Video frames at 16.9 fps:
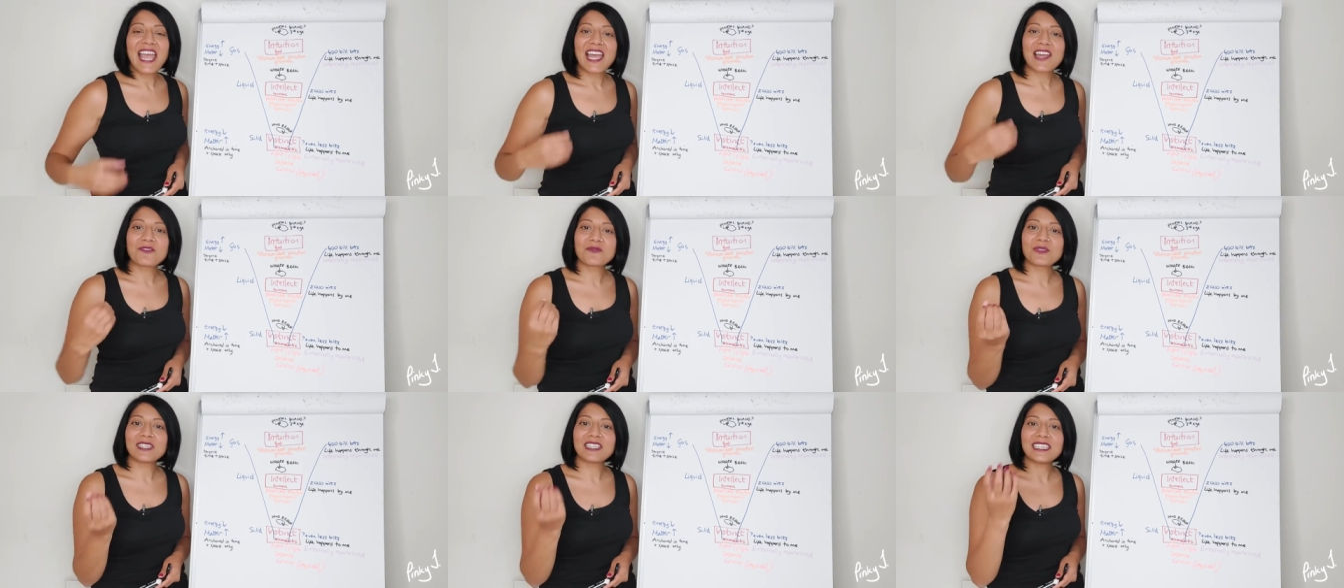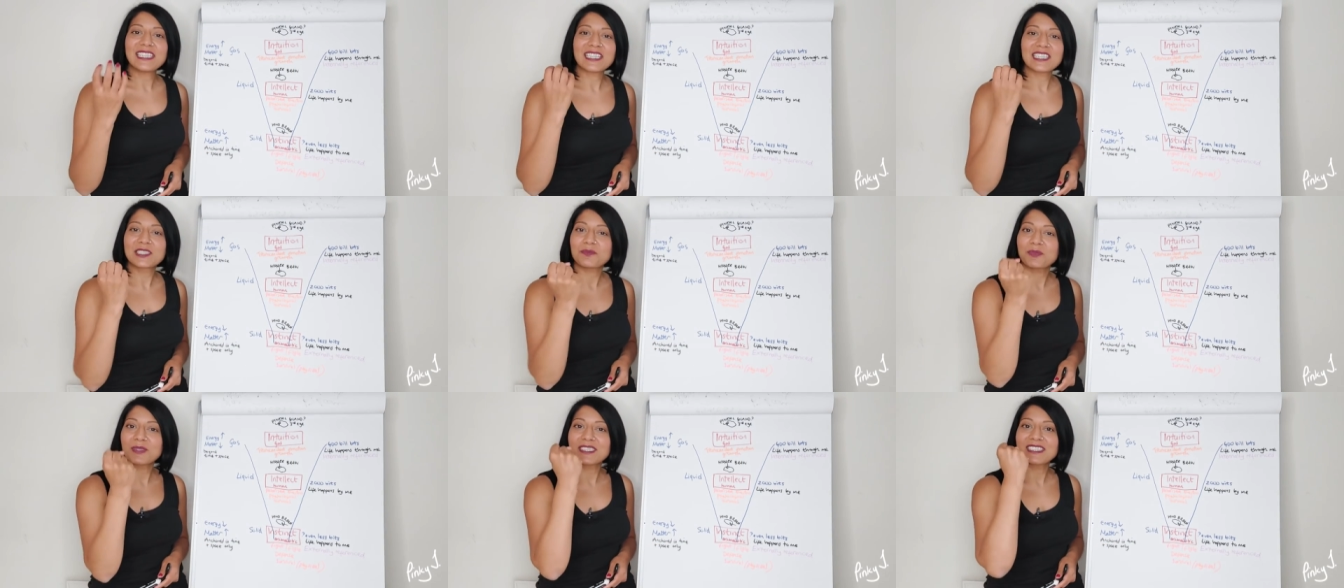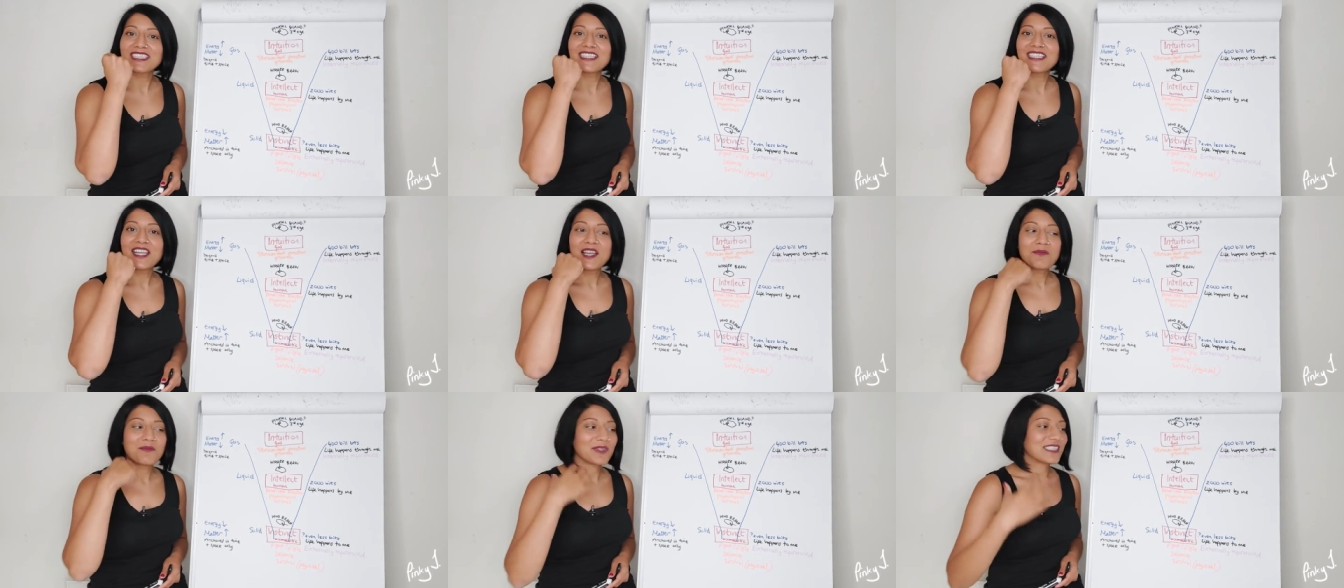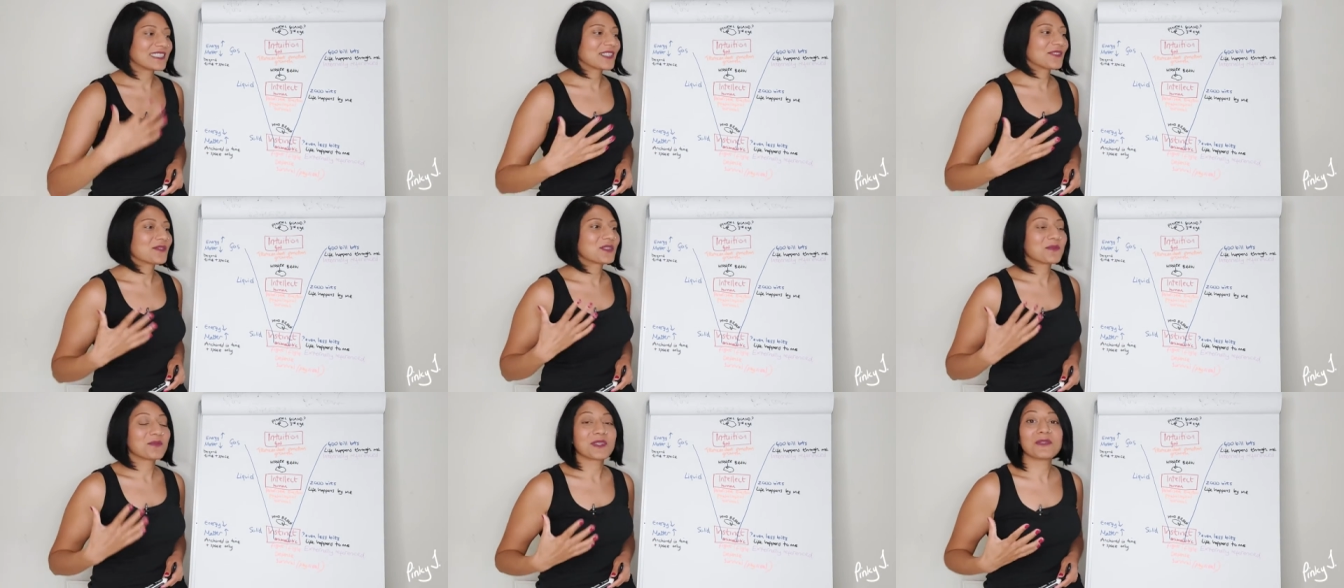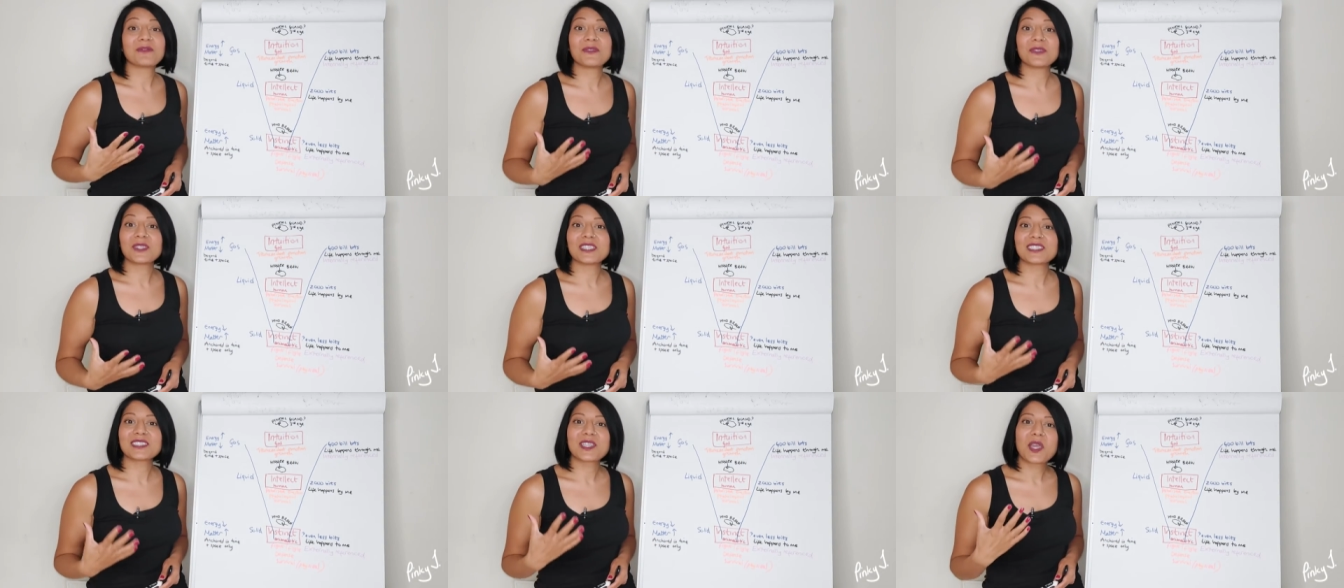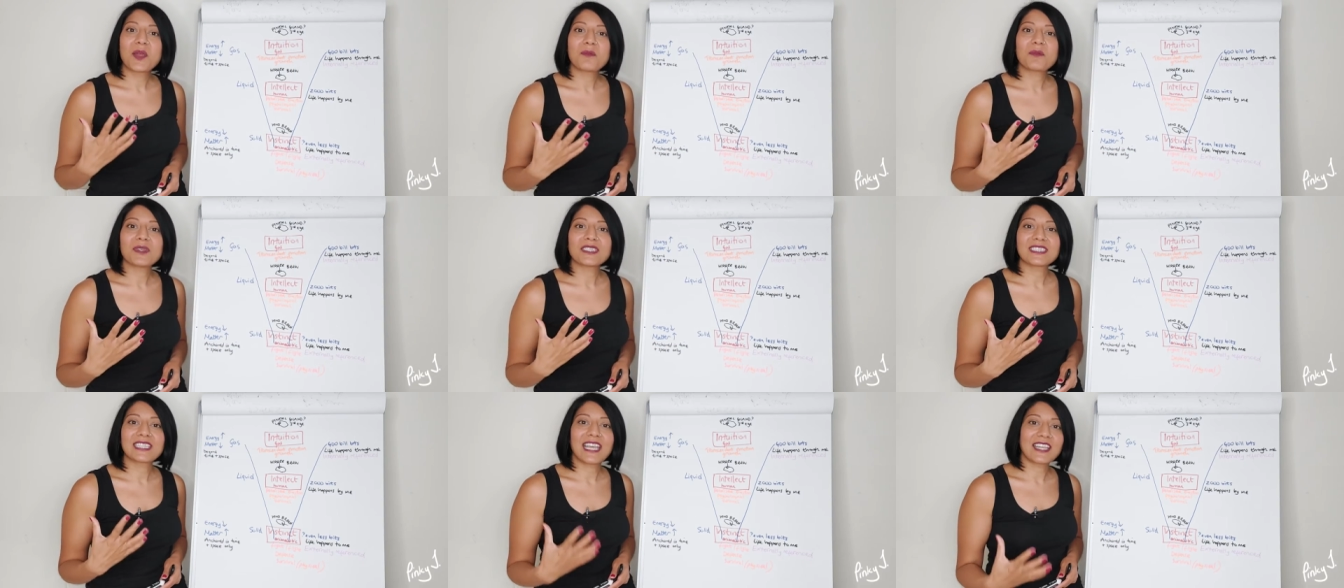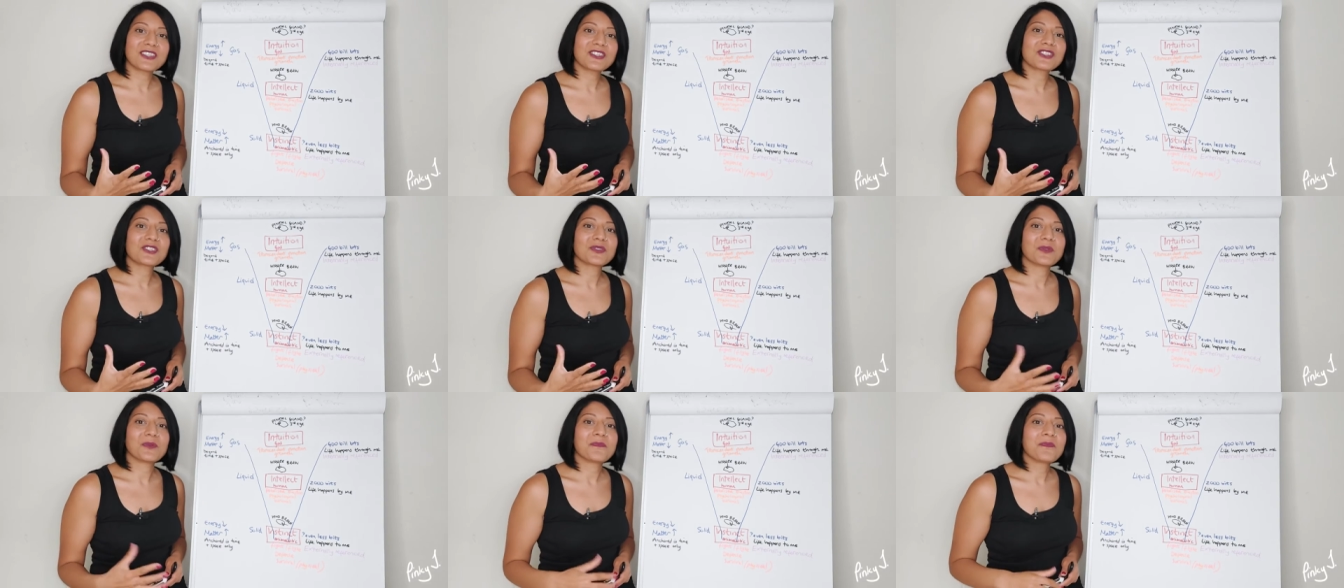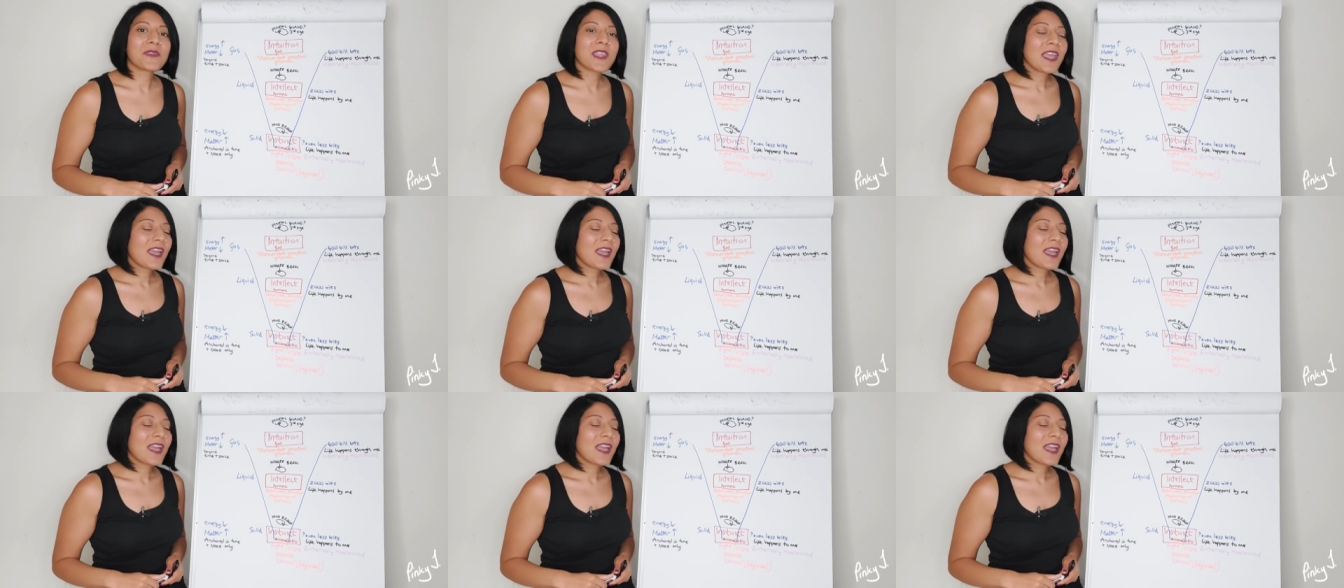and really expressing myself to my fullest potential.